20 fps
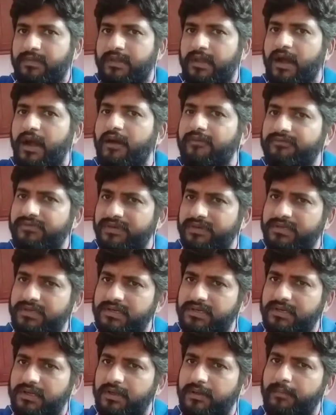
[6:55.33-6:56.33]
After
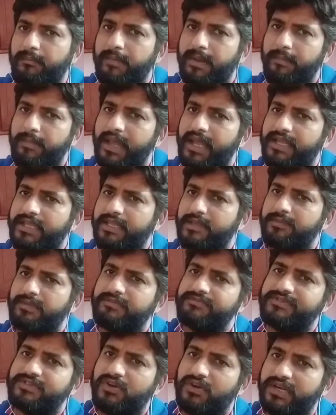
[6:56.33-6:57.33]
that, my back
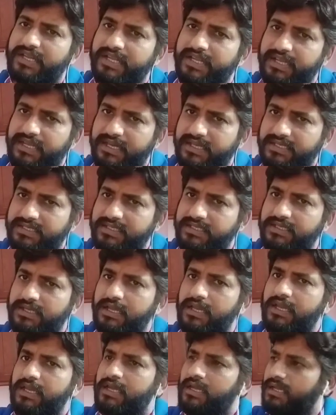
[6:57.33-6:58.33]
EMF start increasing,
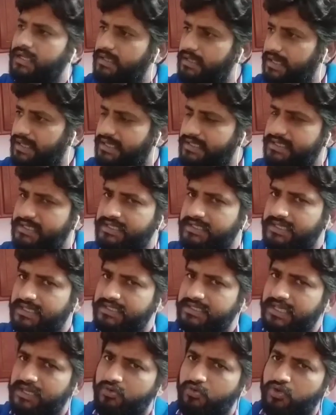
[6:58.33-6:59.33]
the
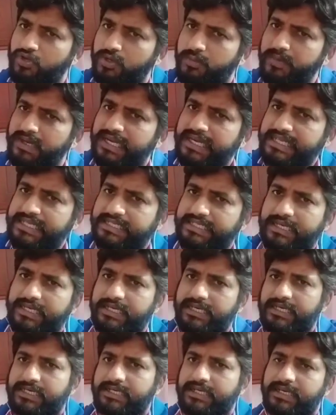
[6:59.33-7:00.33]
resistance are going to be
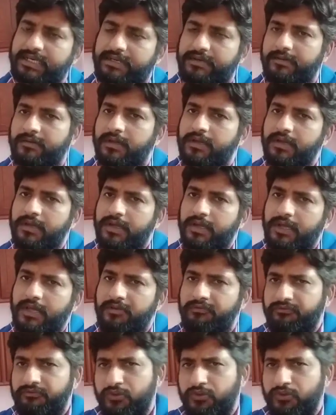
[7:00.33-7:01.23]
disconnected. If